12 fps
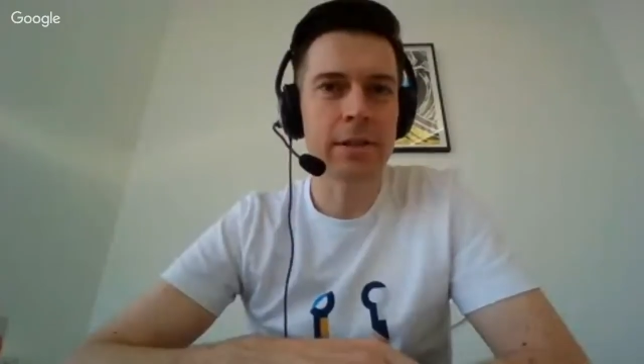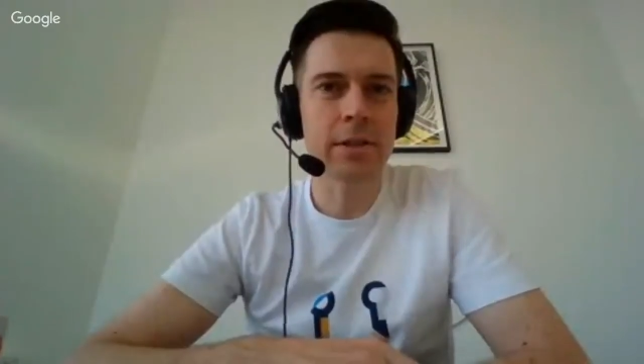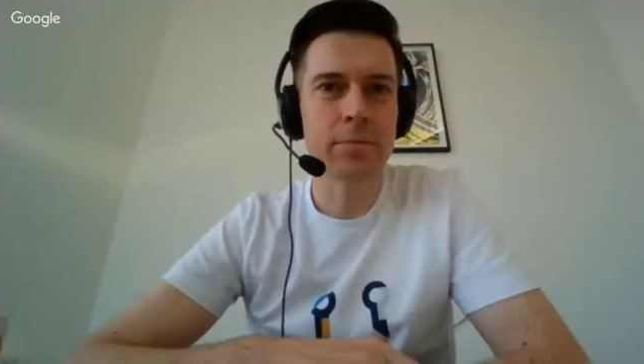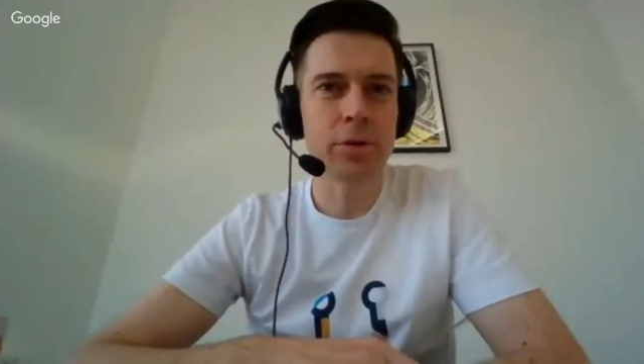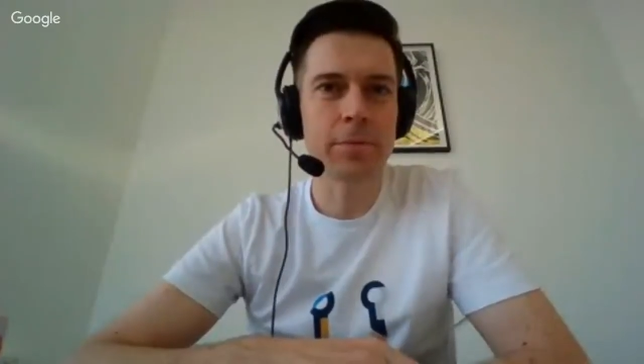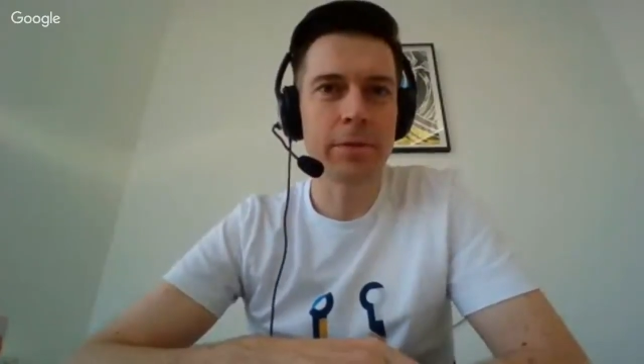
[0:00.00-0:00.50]
to
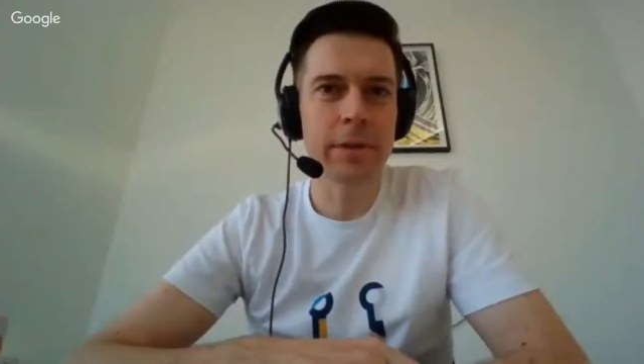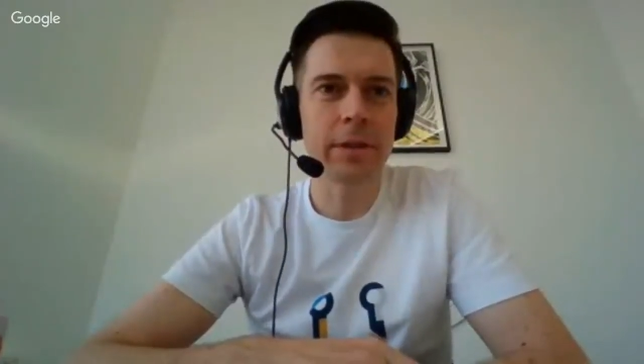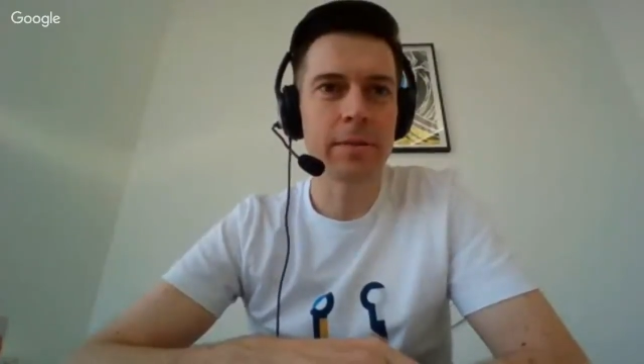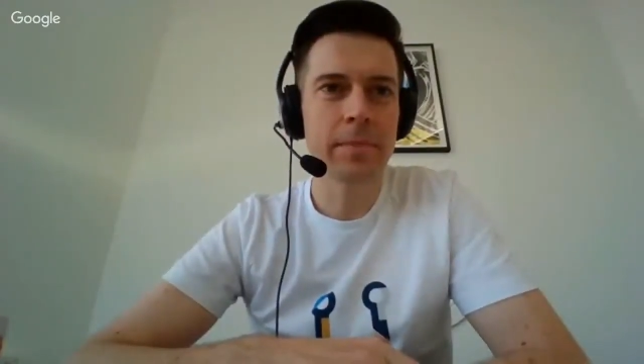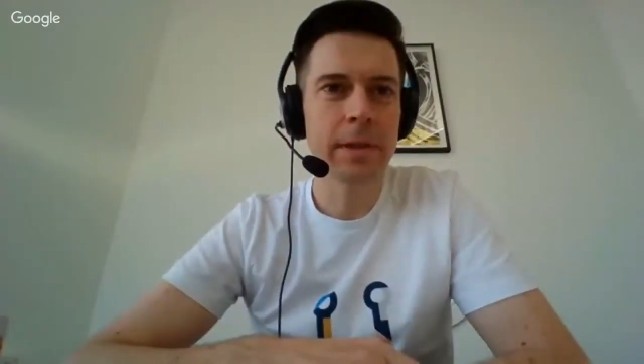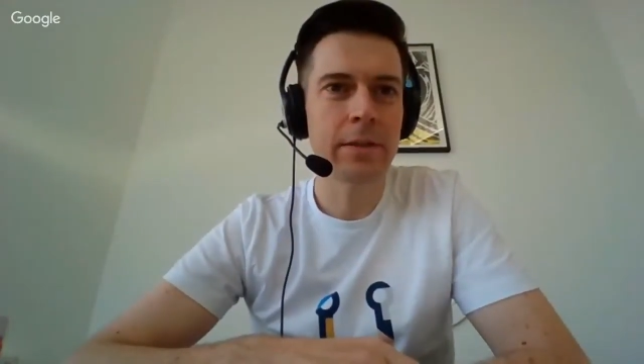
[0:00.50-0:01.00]
properly
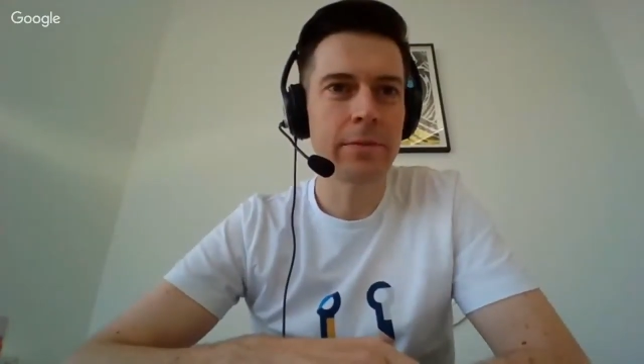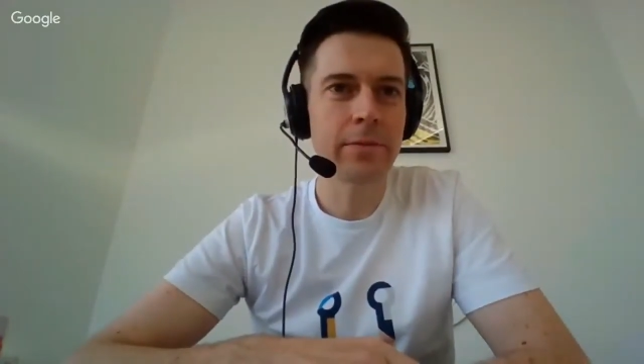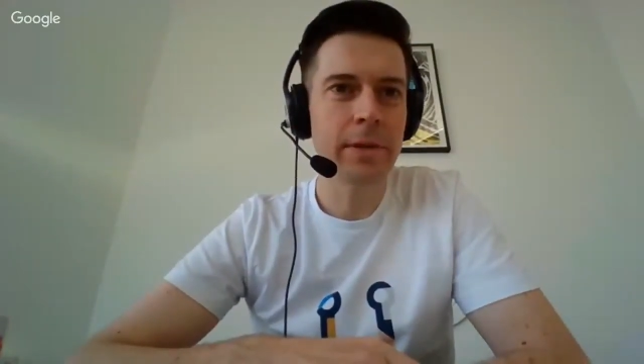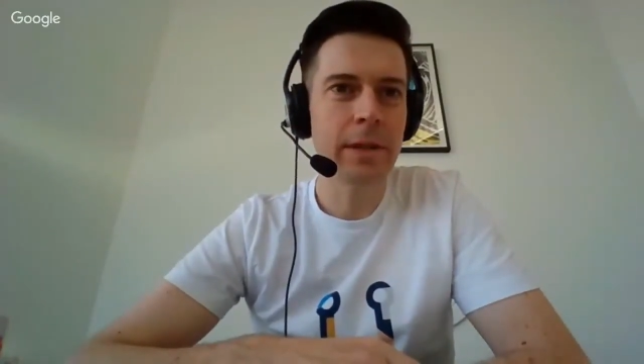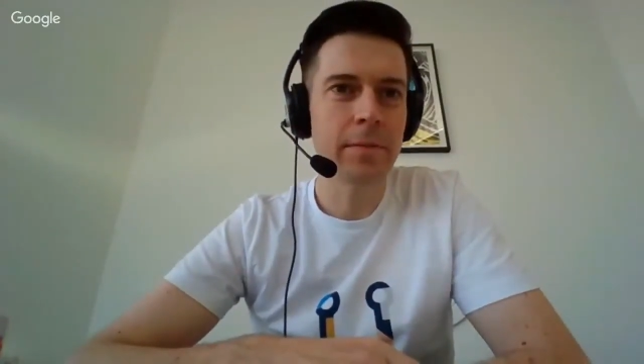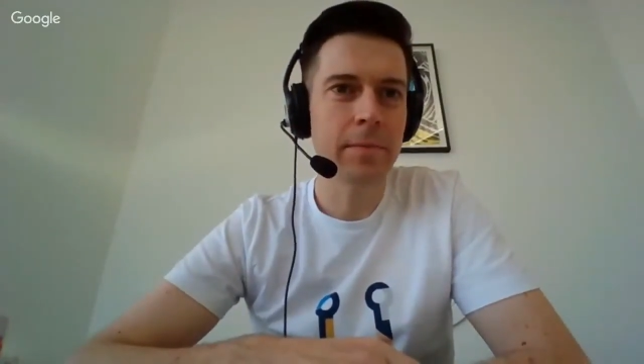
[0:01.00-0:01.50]
kind of
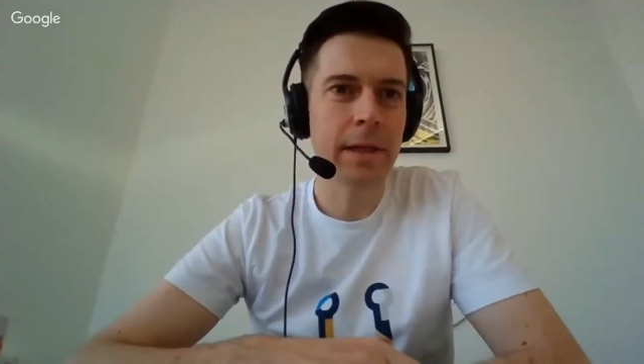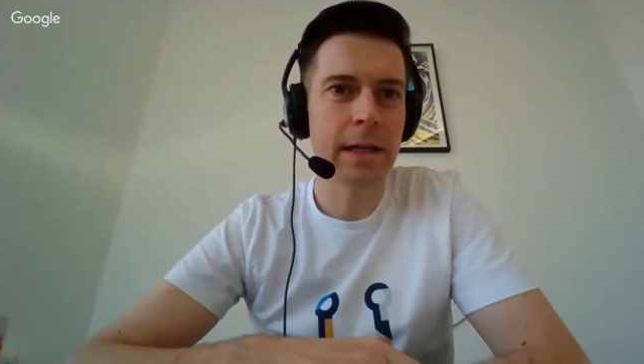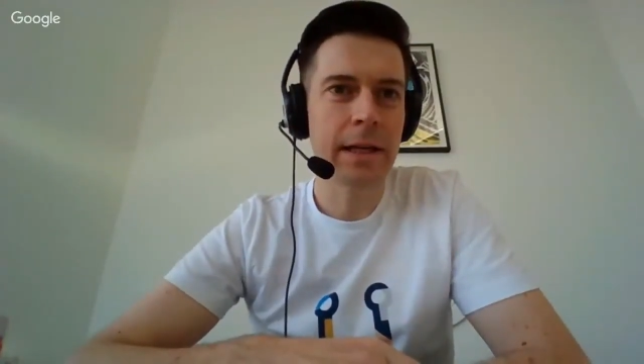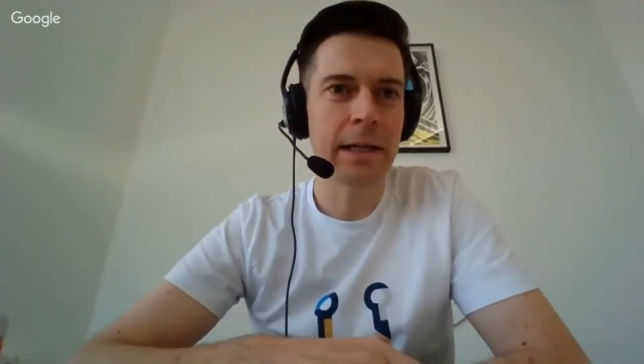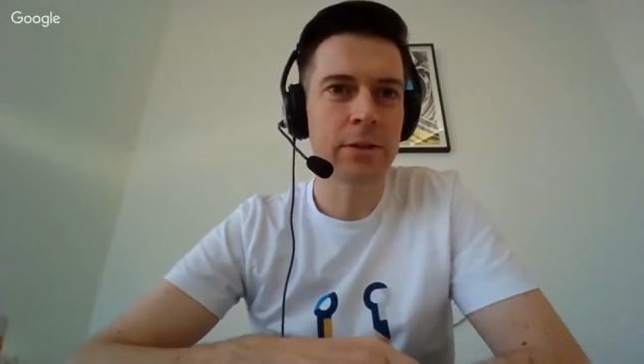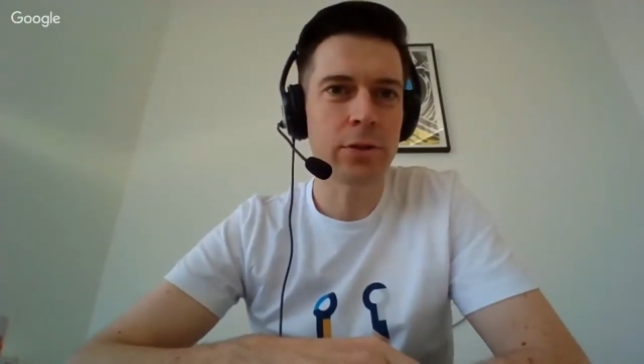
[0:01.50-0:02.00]
get
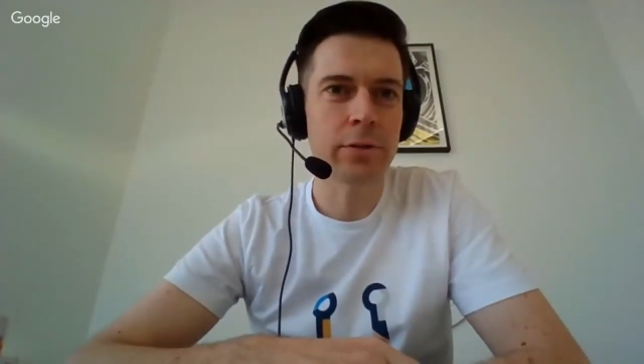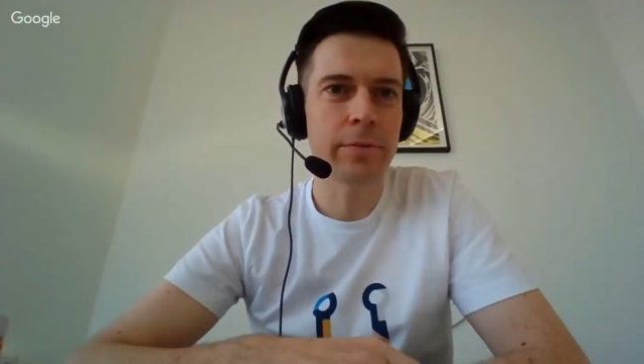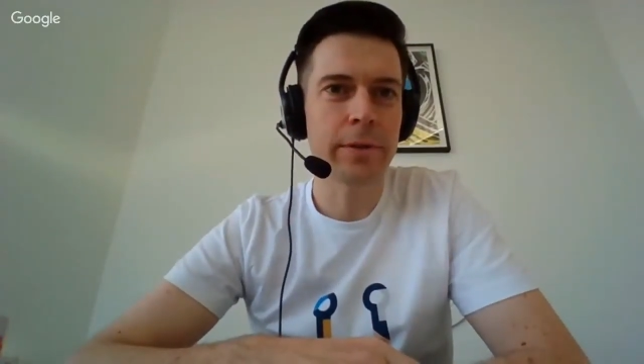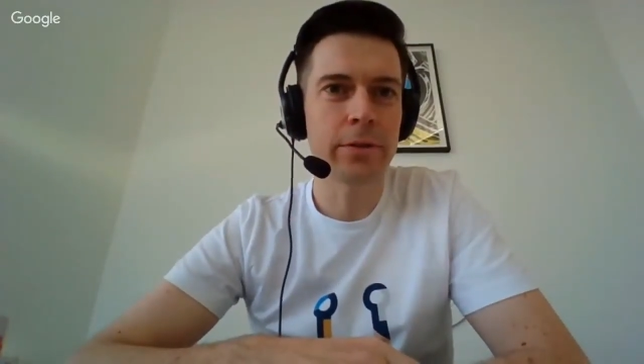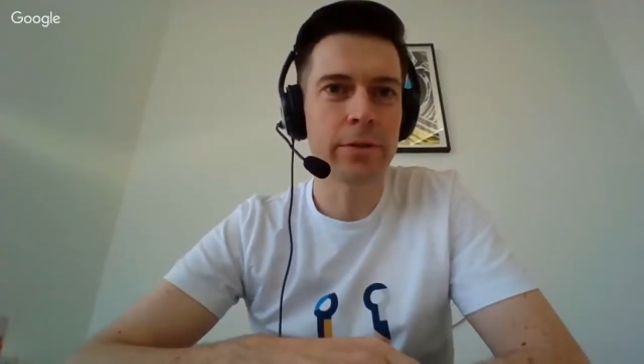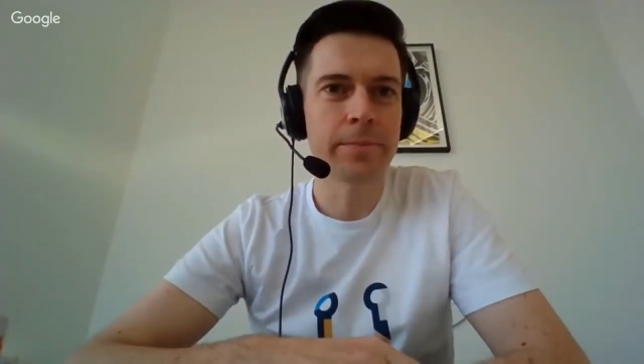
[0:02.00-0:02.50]
hands on
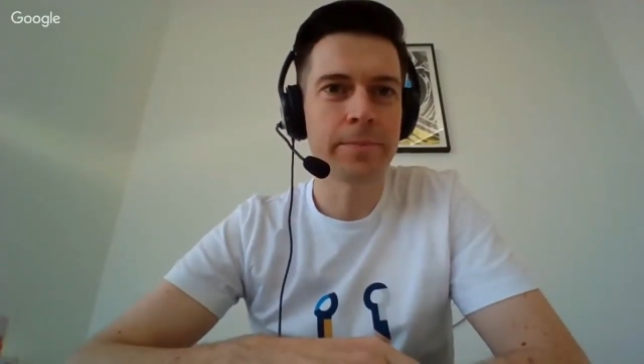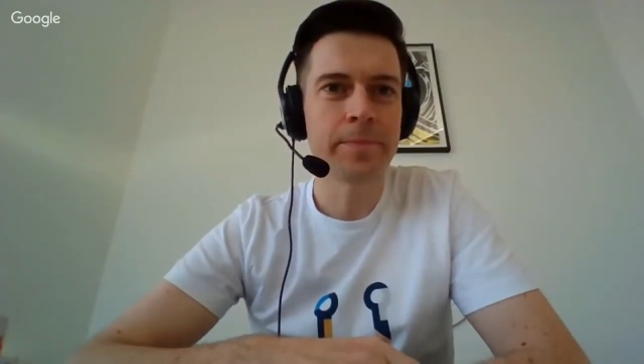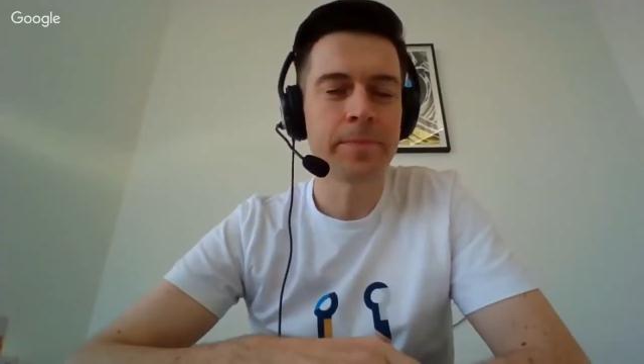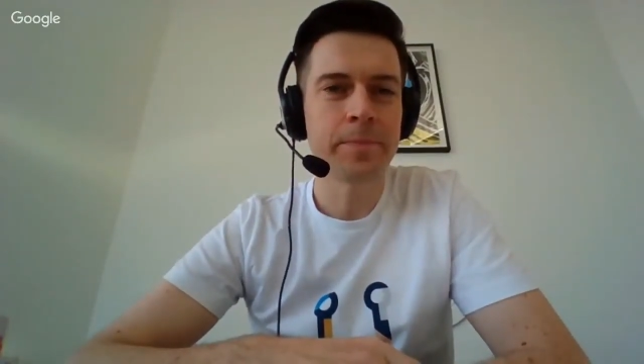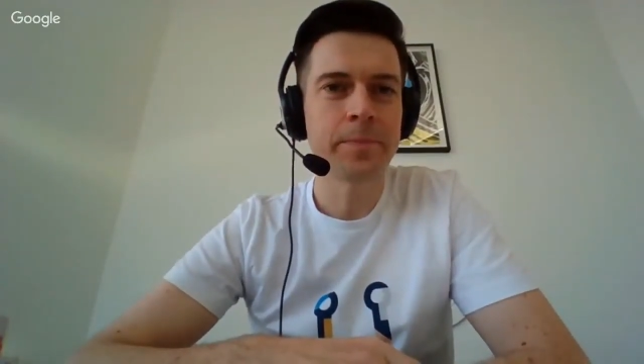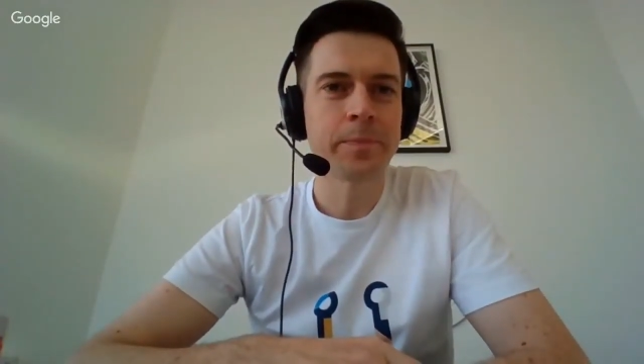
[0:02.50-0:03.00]
with it though.
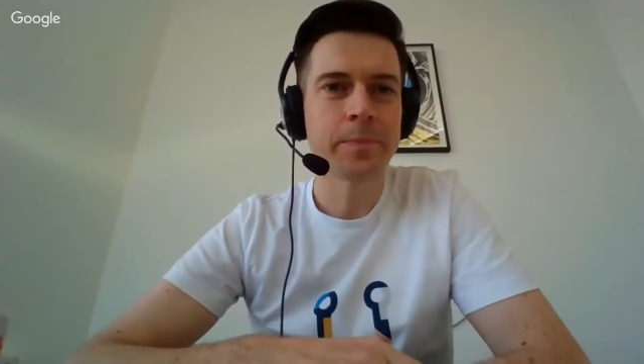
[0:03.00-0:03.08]
Yeah,